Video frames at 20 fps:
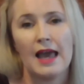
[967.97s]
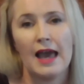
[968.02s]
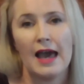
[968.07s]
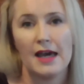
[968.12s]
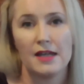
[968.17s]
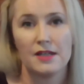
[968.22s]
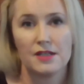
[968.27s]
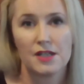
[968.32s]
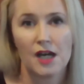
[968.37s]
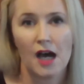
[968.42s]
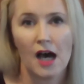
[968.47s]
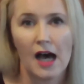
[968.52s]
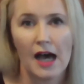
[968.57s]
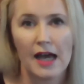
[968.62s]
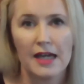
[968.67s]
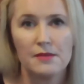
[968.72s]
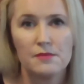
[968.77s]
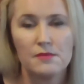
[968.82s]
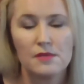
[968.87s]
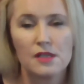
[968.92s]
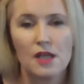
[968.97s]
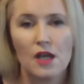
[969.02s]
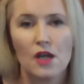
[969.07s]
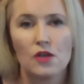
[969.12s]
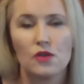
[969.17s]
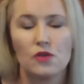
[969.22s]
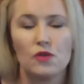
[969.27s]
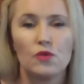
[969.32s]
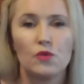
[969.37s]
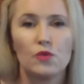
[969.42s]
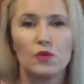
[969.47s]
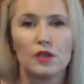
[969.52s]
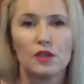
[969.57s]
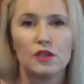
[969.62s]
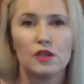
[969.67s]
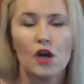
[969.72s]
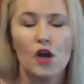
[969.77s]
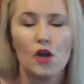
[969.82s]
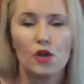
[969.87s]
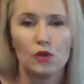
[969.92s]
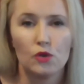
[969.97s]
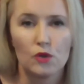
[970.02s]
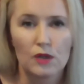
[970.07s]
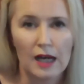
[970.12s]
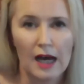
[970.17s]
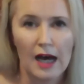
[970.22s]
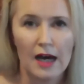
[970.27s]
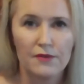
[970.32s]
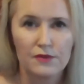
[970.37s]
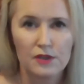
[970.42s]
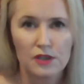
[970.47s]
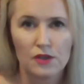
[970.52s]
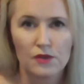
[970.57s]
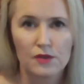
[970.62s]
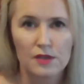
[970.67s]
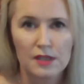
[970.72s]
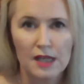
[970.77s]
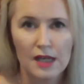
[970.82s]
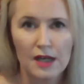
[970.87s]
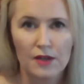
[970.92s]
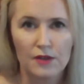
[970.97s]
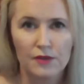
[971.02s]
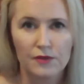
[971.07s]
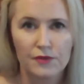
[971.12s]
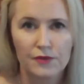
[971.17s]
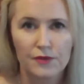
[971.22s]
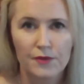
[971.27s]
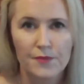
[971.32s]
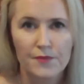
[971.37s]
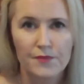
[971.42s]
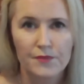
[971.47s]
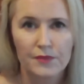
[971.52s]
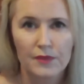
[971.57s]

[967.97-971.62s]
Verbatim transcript: at times, you will look after yourself.